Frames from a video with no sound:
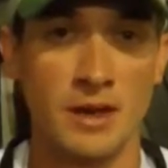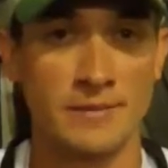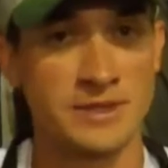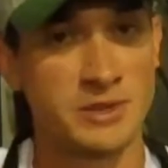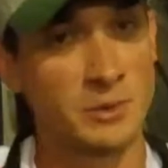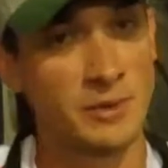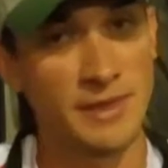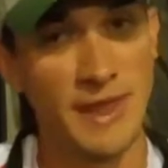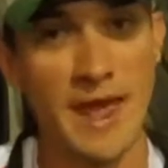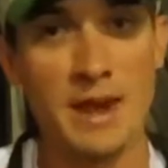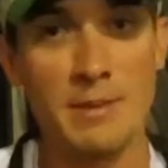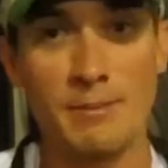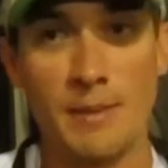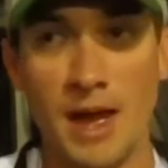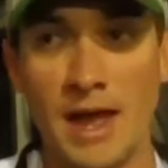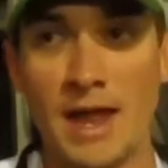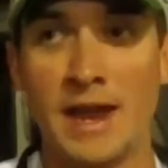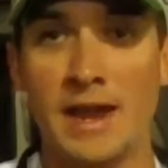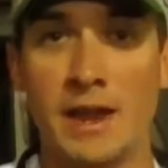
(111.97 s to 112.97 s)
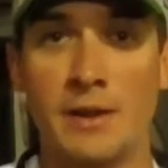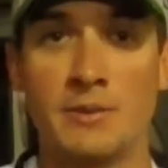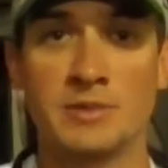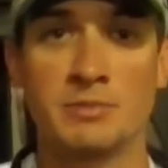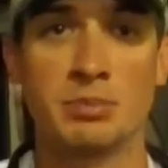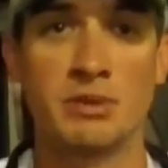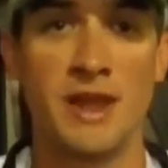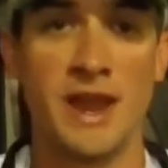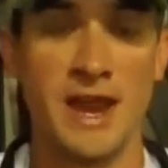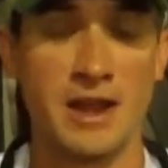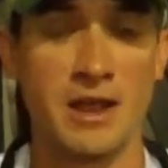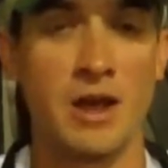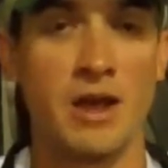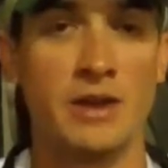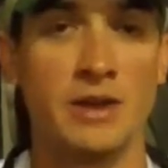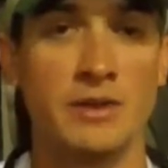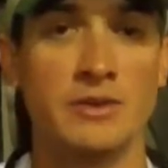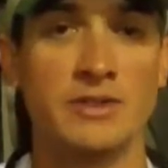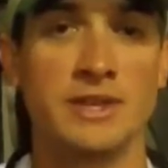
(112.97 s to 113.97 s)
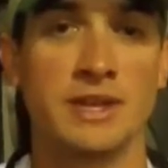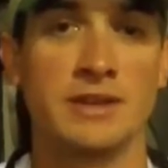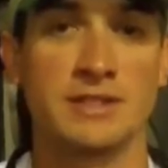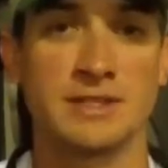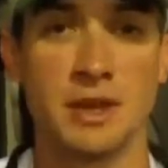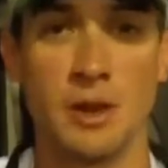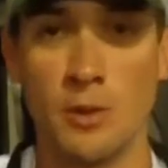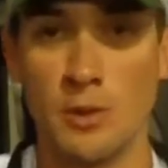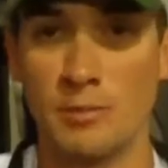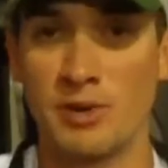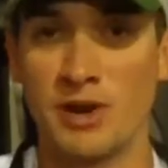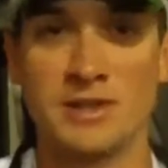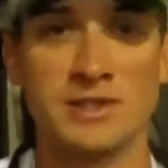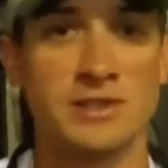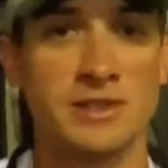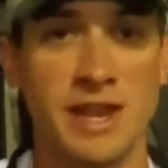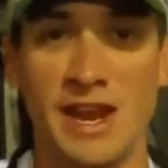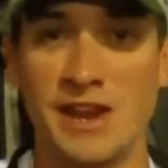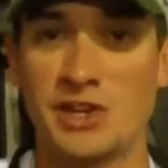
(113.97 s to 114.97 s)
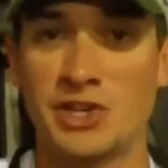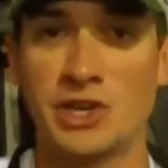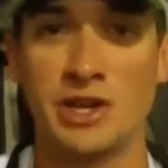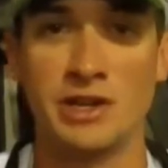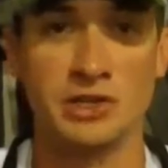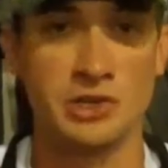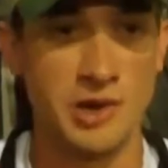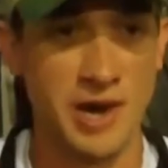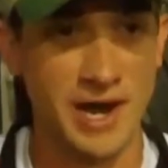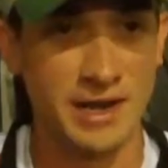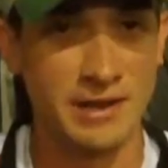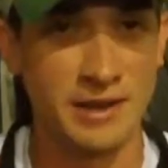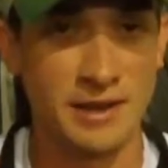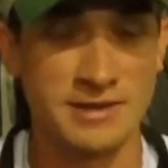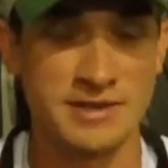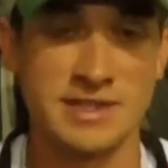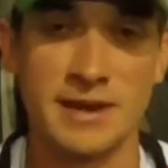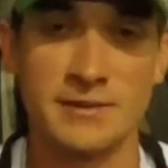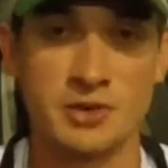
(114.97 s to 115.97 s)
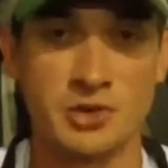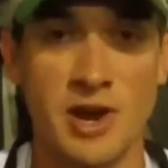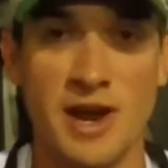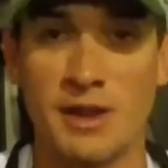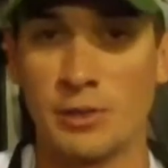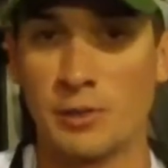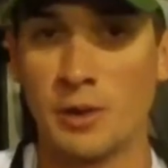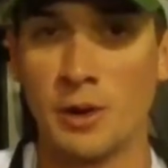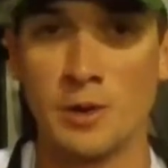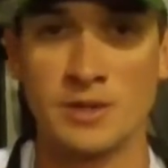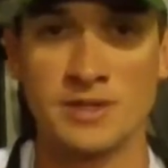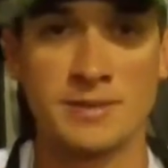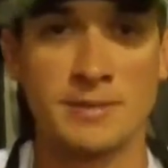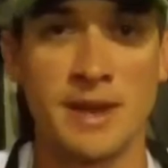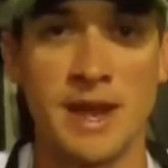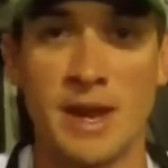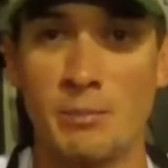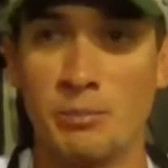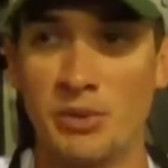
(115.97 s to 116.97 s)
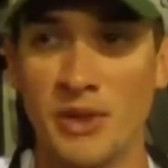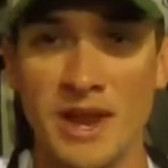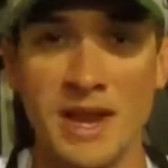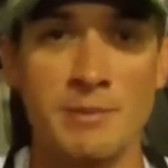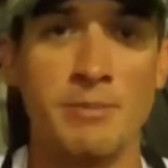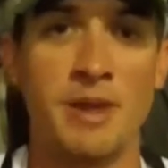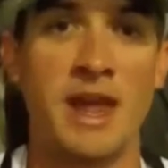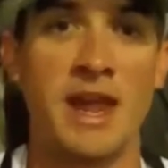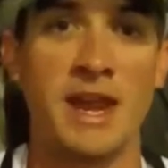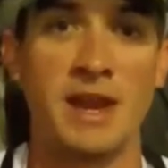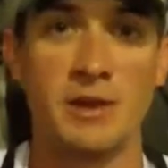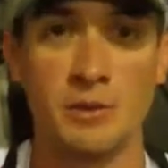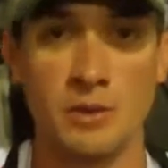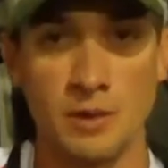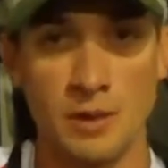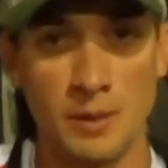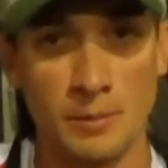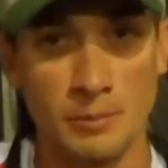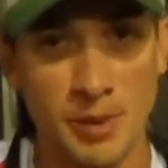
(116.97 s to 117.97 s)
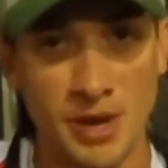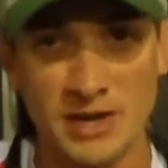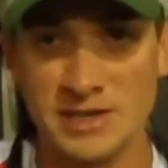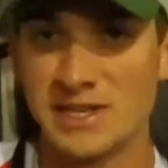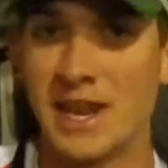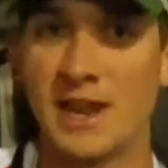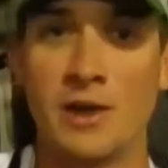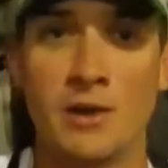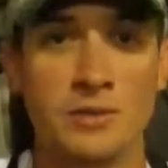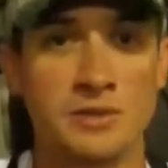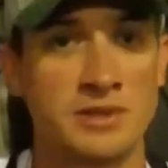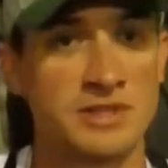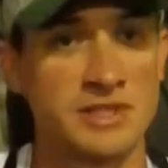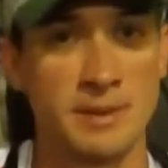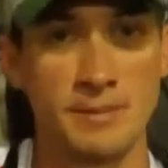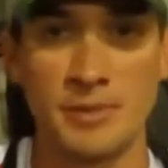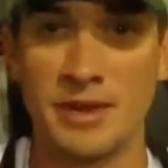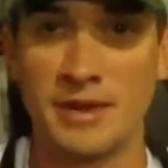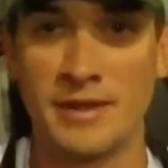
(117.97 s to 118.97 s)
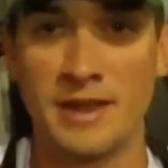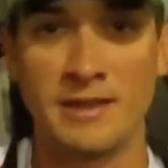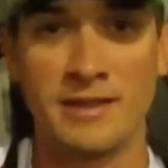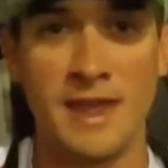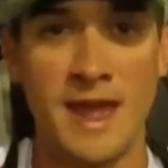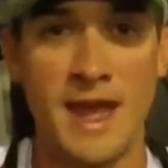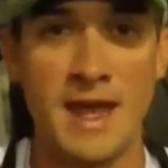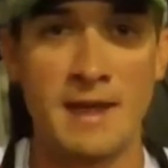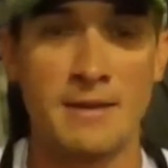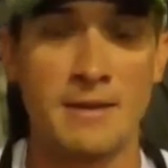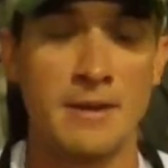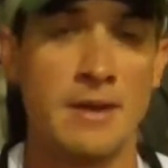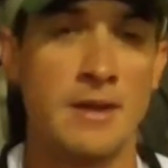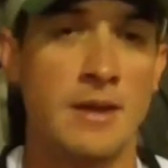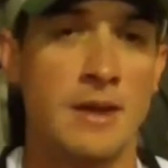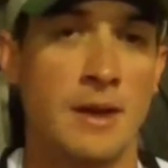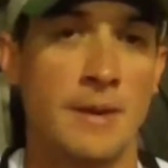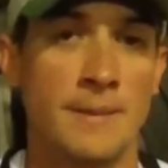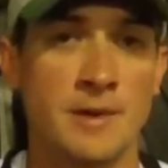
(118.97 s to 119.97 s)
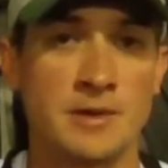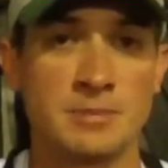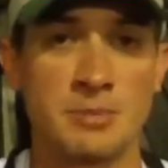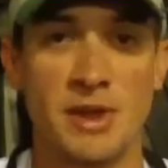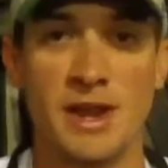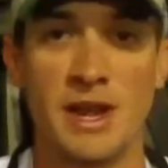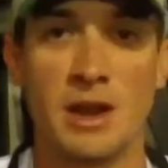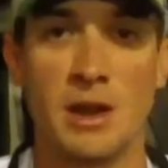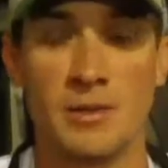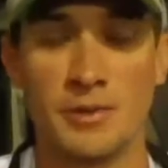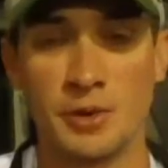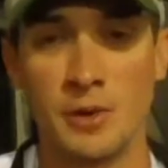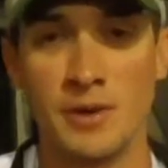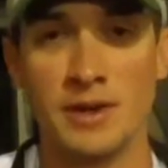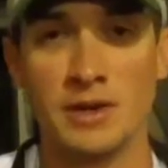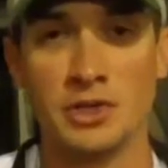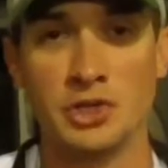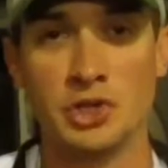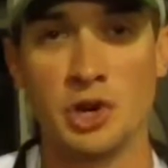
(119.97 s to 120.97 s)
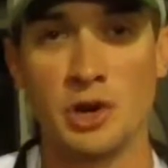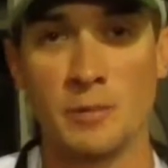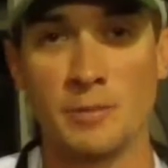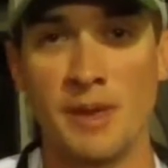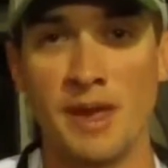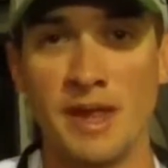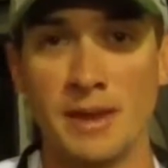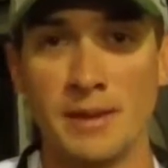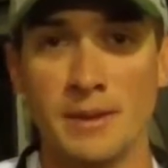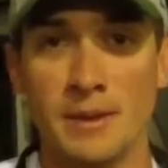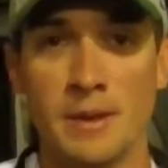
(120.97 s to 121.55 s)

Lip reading: So with that in mind, I was planning on using a slower presentation and instead of trying to throw some kind of blade bait or bucktails or something like that, I was planning on throwing a jerk bait